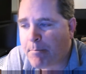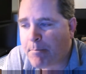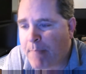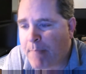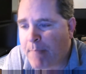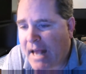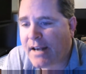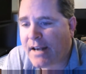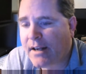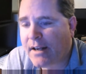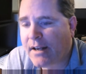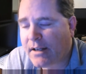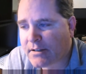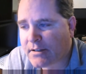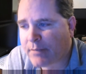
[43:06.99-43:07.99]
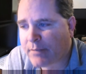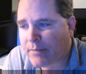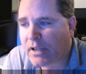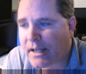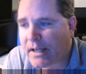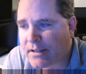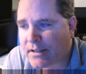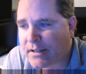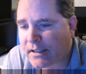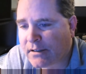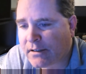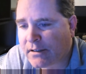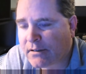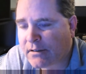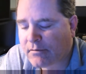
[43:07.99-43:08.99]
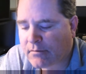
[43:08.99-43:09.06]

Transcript: men symbolizing